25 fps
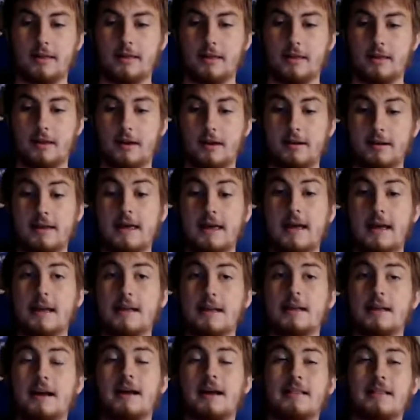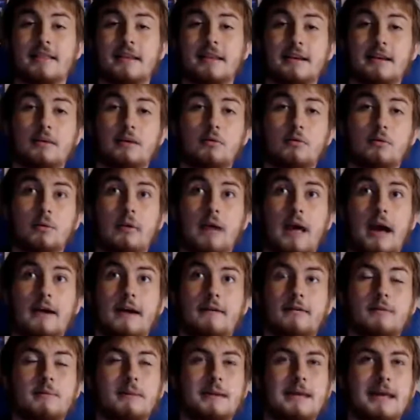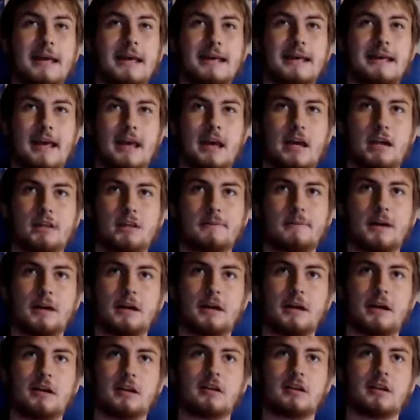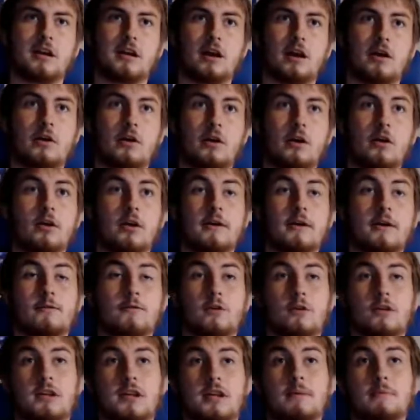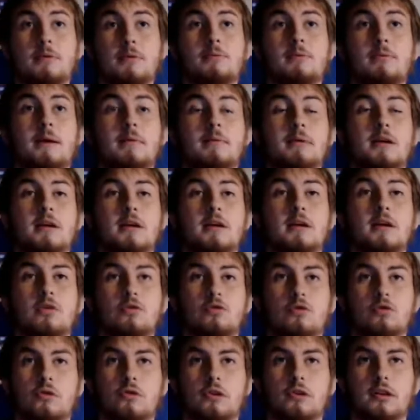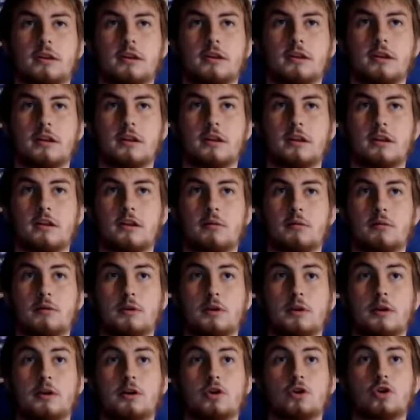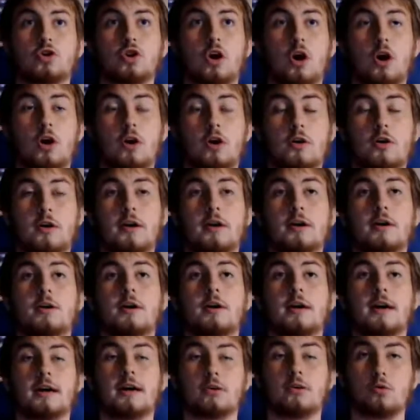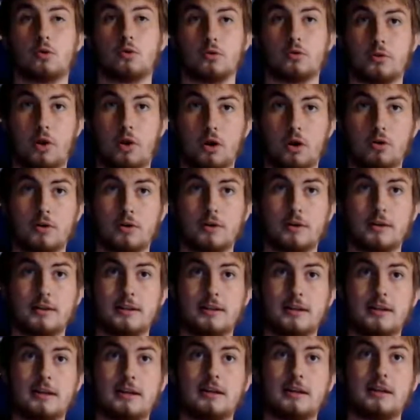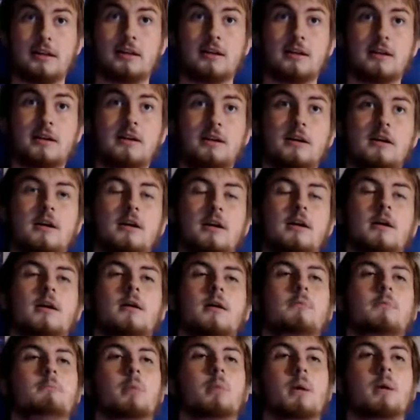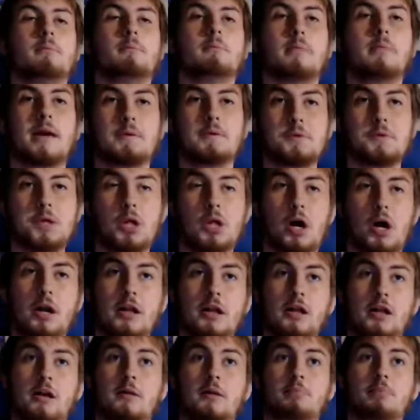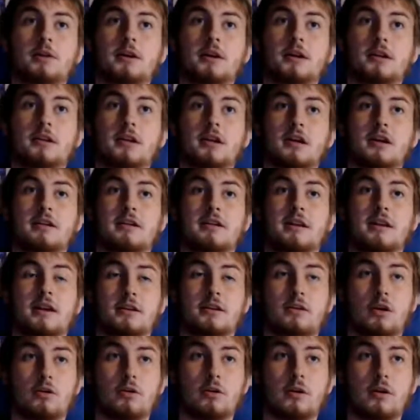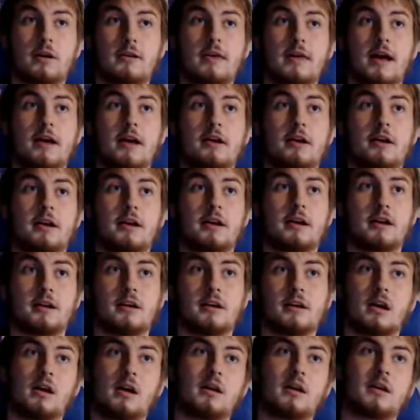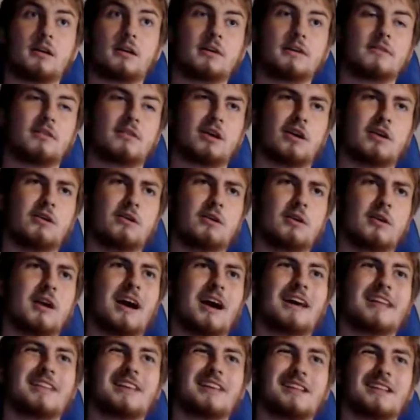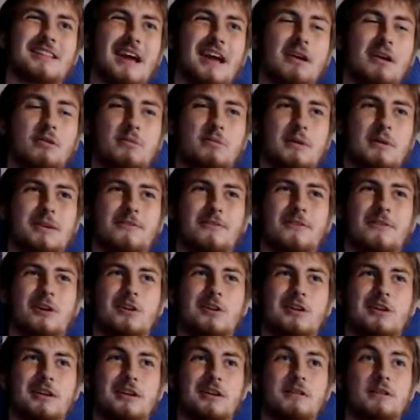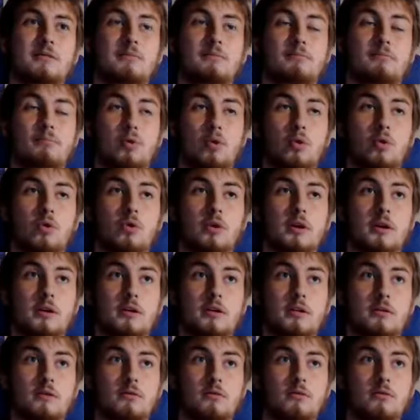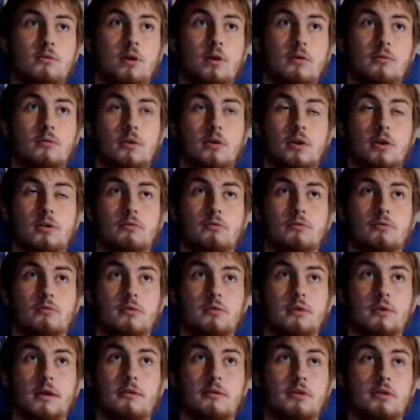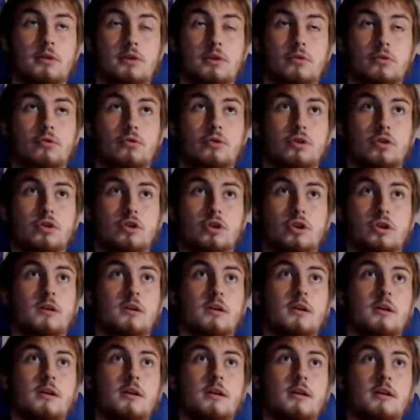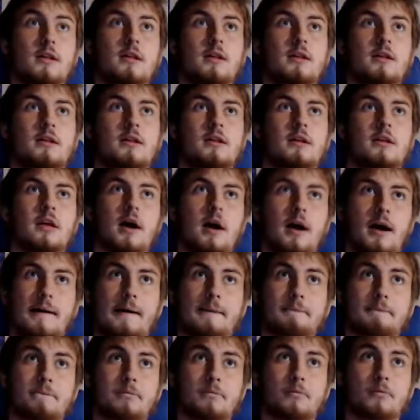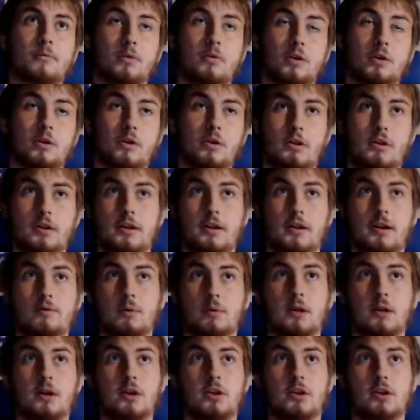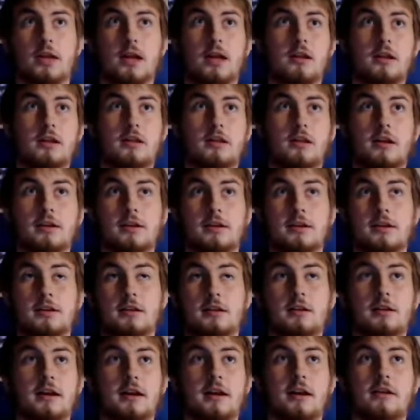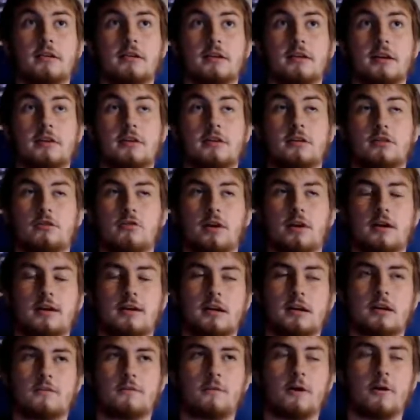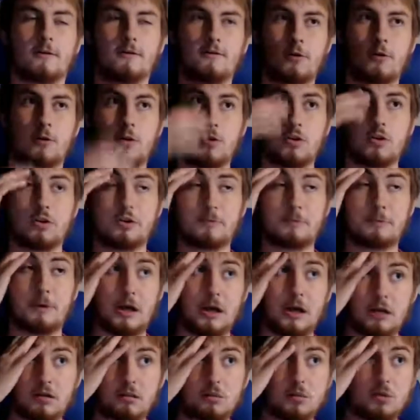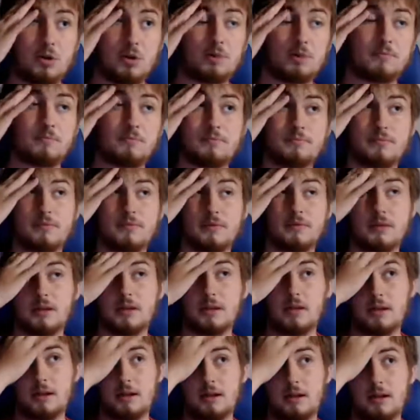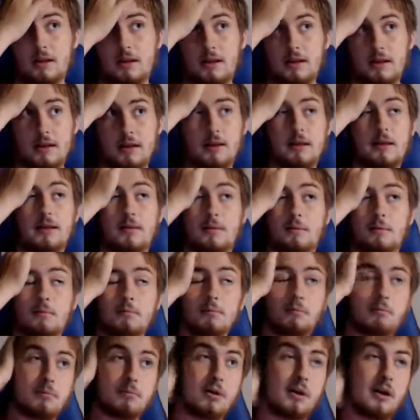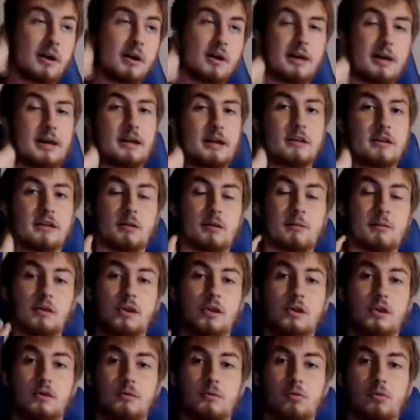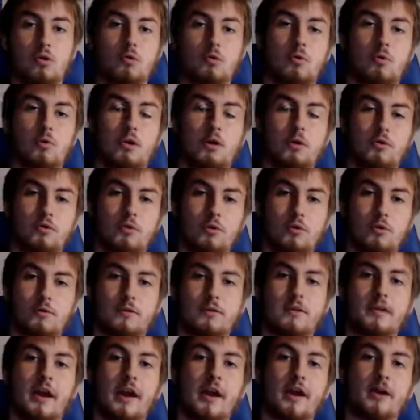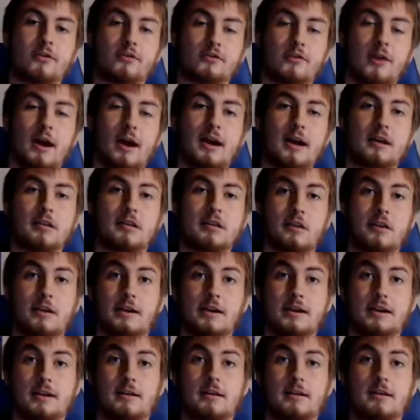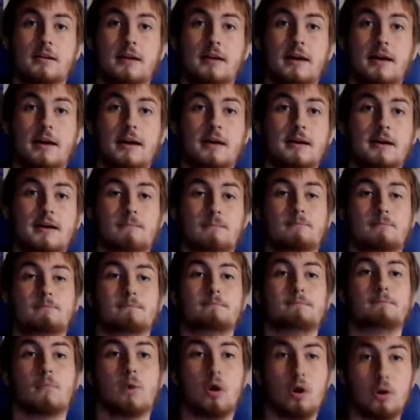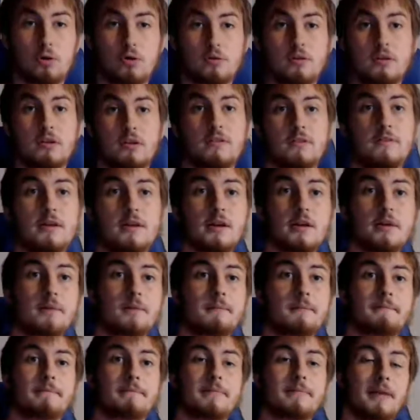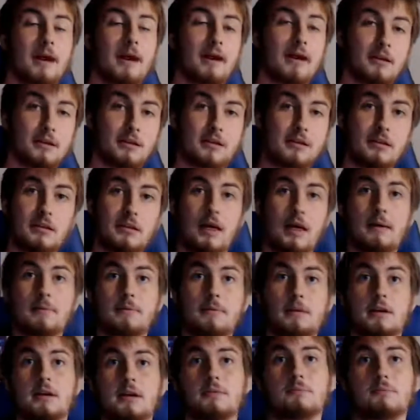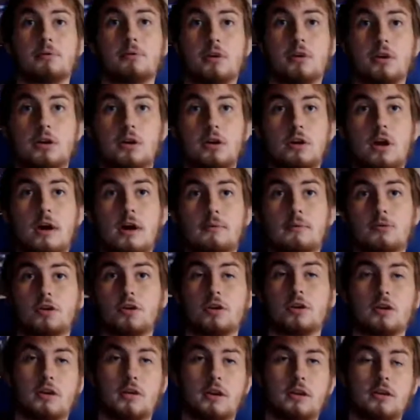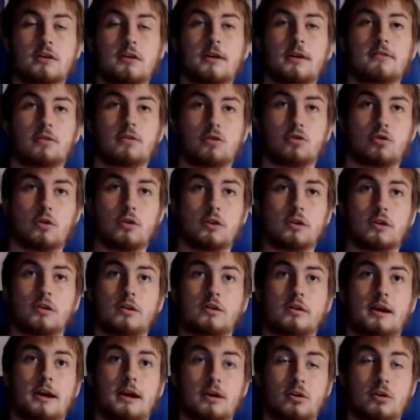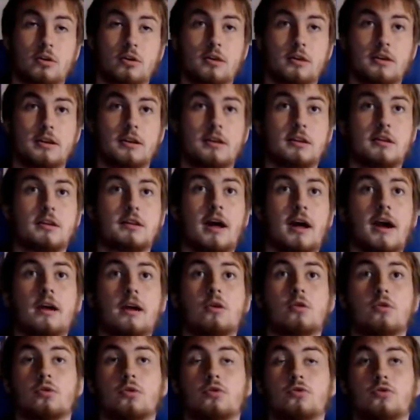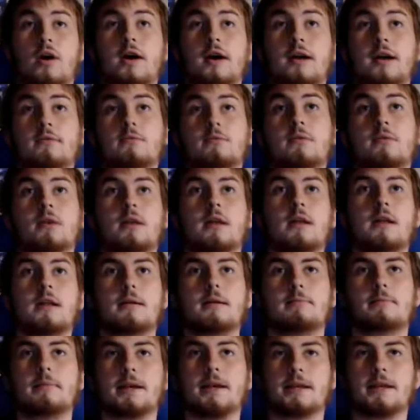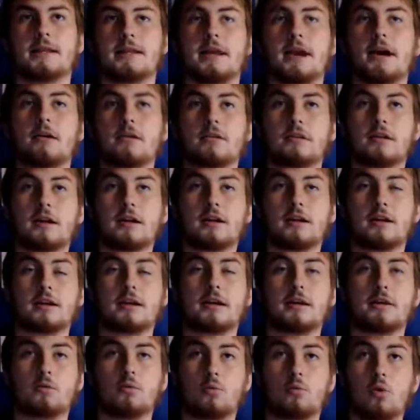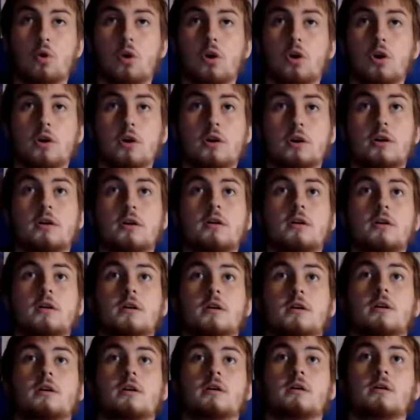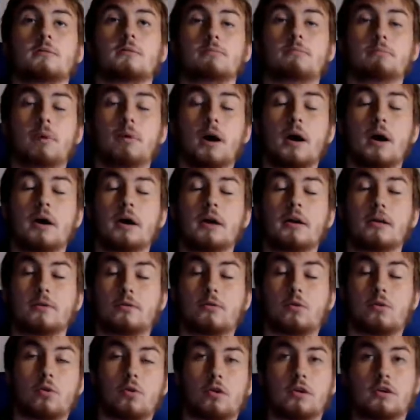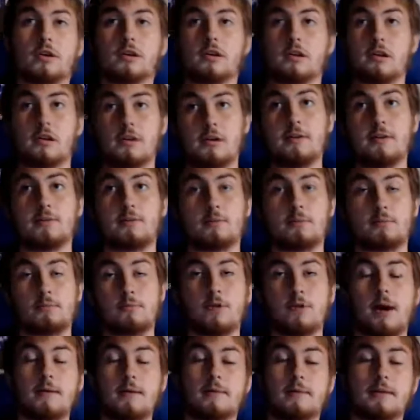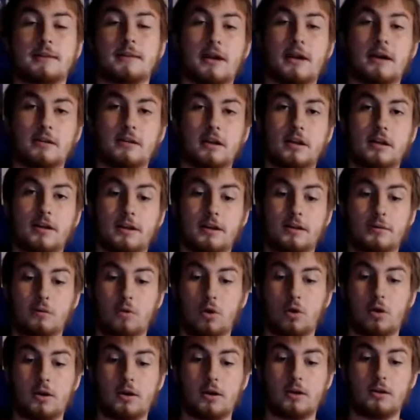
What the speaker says: Again, I think it would have to be a case-by-case scenario, like, for example, maybe introducing this at something like Charlotte and or Darlington, but maybe not at a place like Daytona, Talladega, even though I think that would be a fairly boring one where they would literally just, where you'd see everybody just kind of select inside-outside to try and get as far forward as possible. But at some of the more one-groove style tracks like a Martinsville, I could see that being a pretty good option because then you have the choice, okay, go to the inside or try and make the outside lane work. But, of course, if you try and make the outside lane work and